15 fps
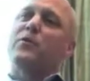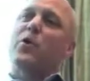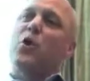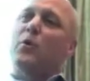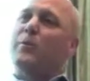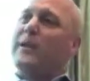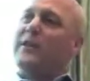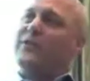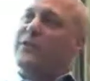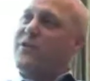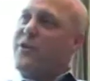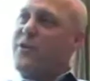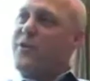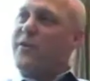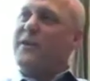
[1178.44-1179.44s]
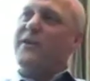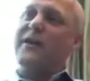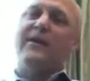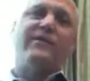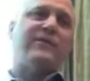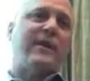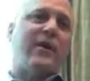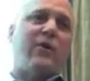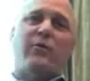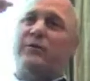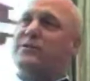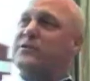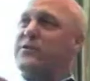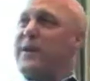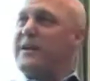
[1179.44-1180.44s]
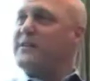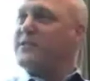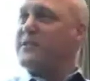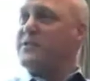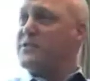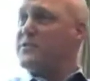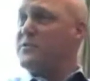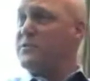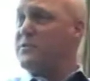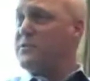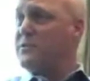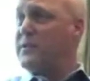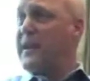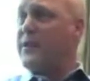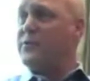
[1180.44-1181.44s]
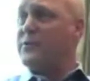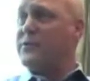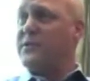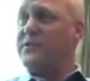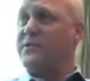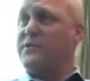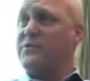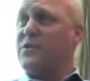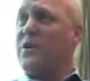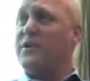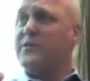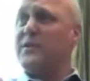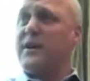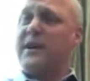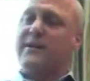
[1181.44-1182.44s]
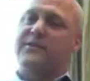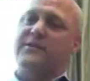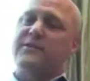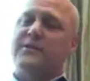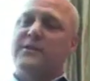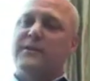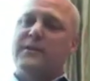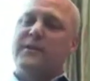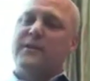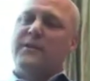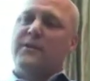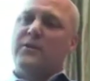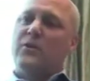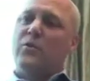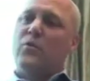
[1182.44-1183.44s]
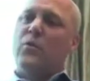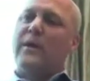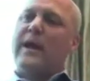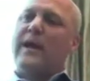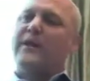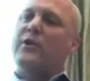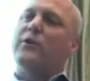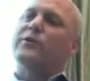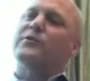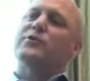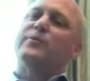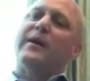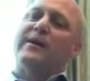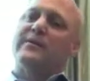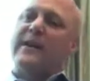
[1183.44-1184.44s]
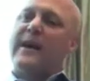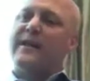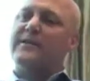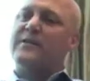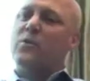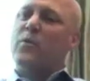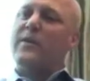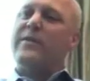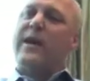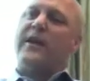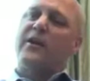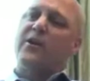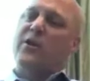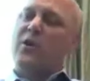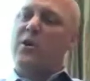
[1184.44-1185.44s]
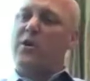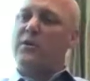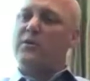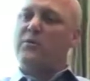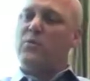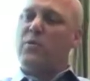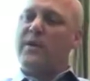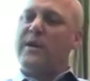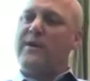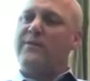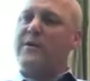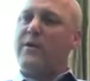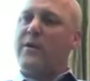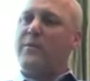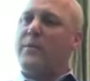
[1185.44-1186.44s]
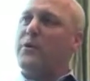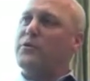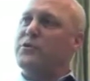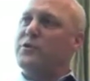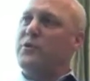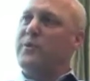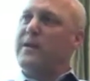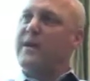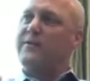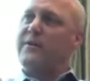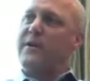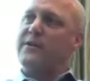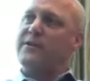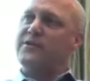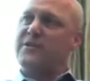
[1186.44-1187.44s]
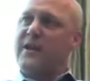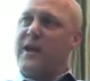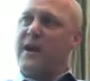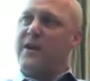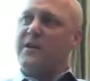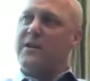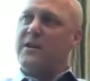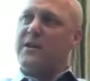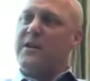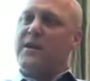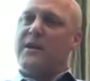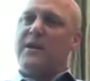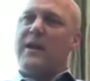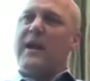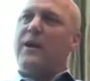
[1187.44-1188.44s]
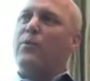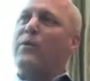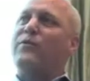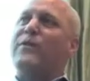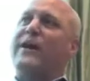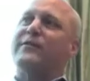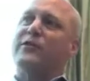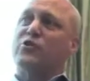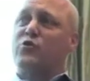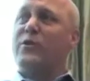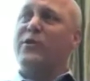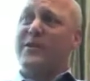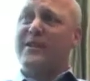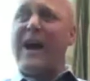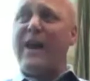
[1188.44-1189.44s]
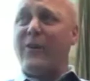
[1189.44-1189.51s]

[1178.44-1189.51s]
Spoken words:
homeland security and terrorist threats, as dangerous as those are to us, what I notice about that is that when that occurred, we got very emotional, we got very scared, and we found $1 trillion